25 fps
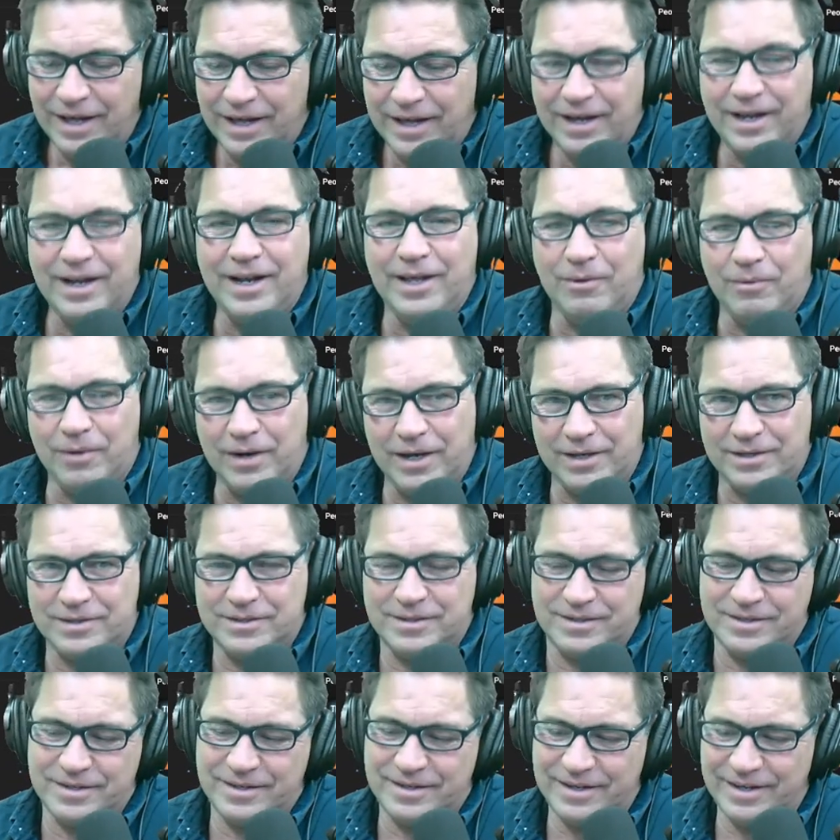
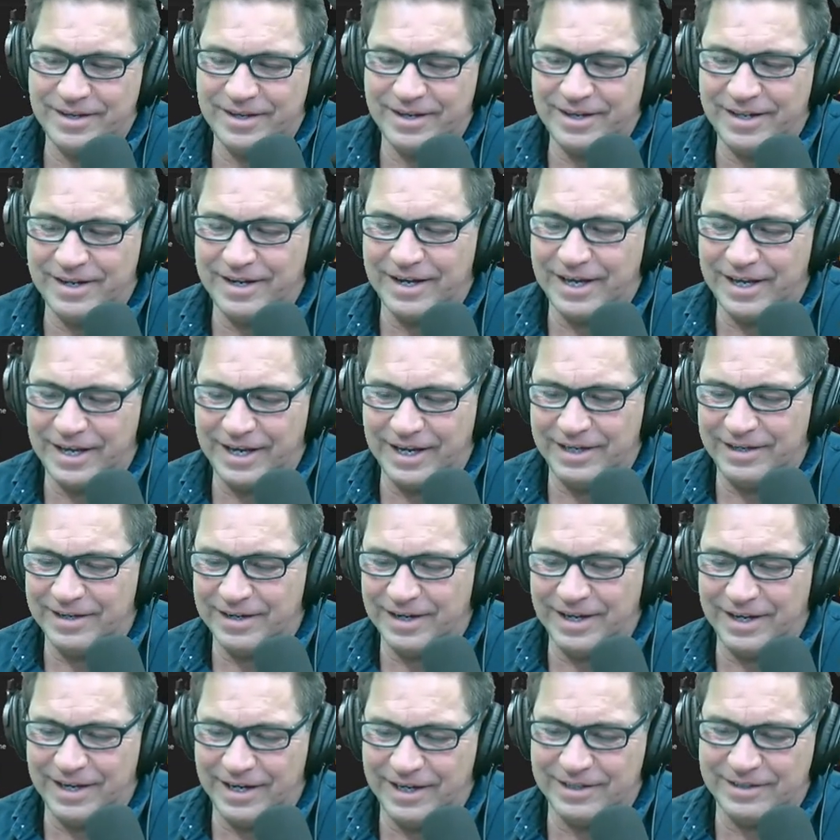Anyways, and I hate
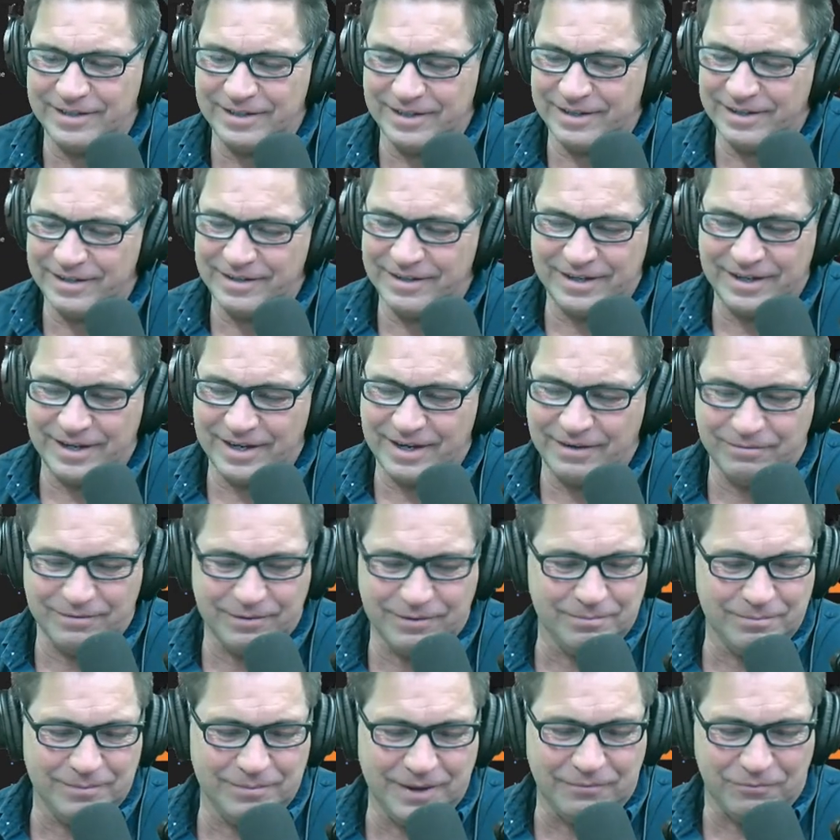I hate to have
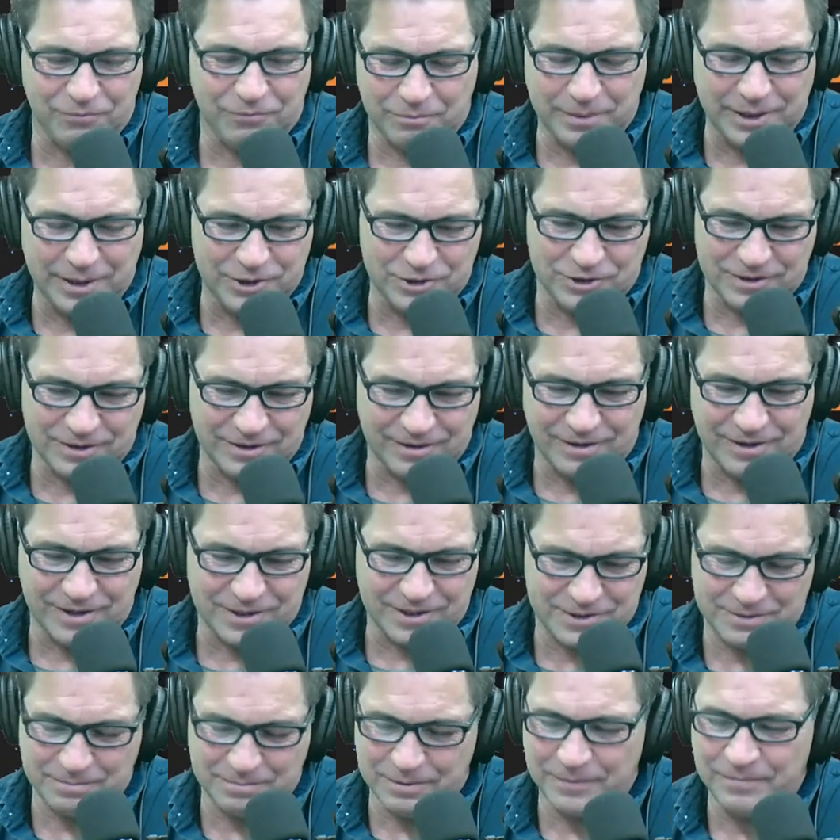information
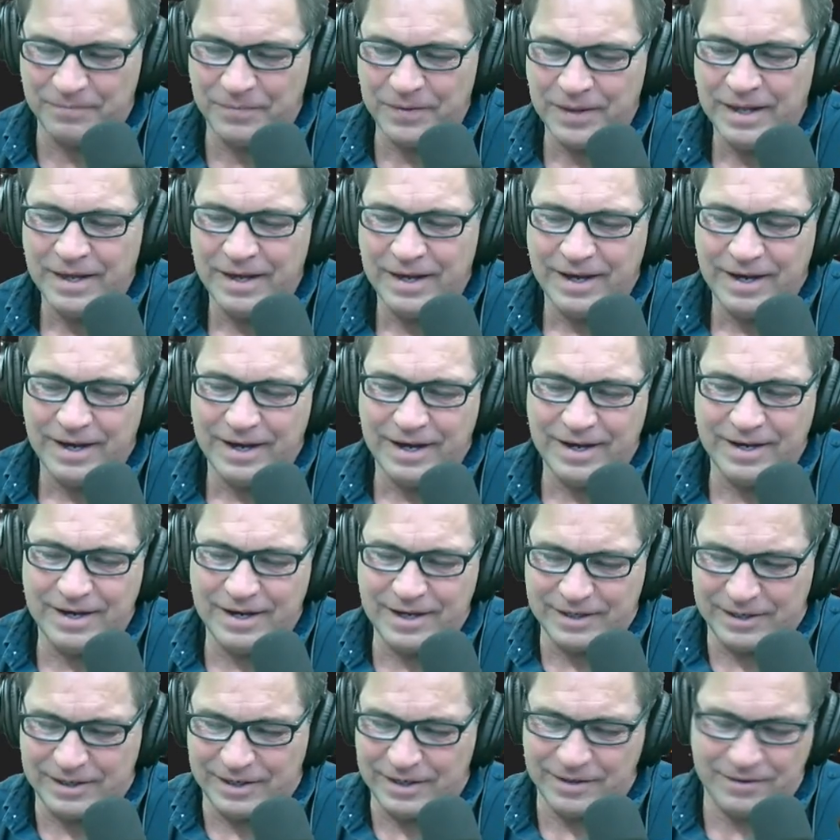lost, but uh,
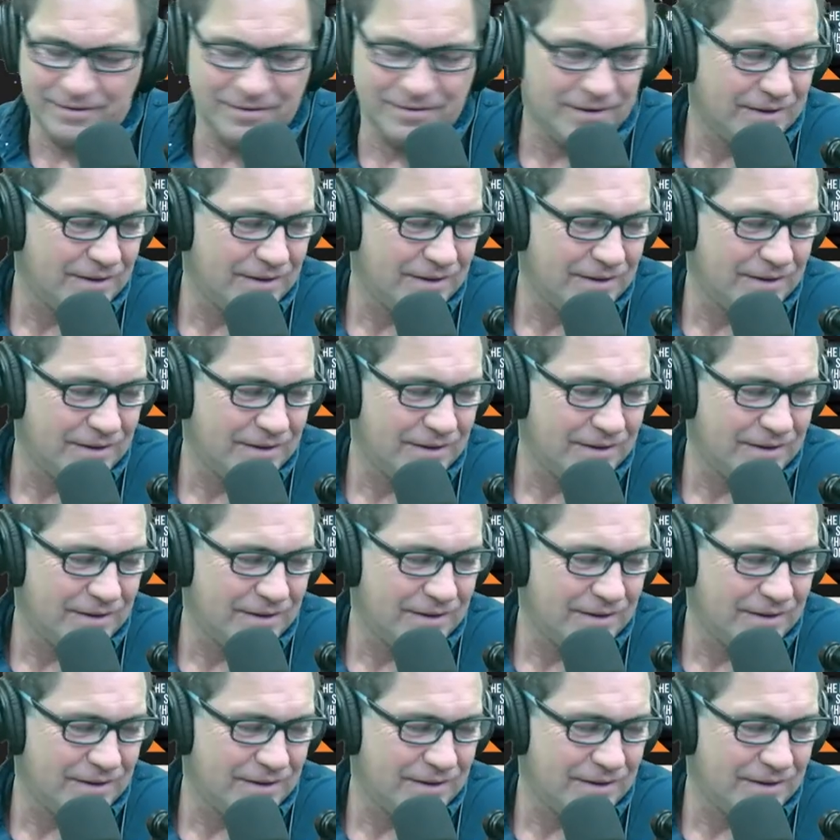again,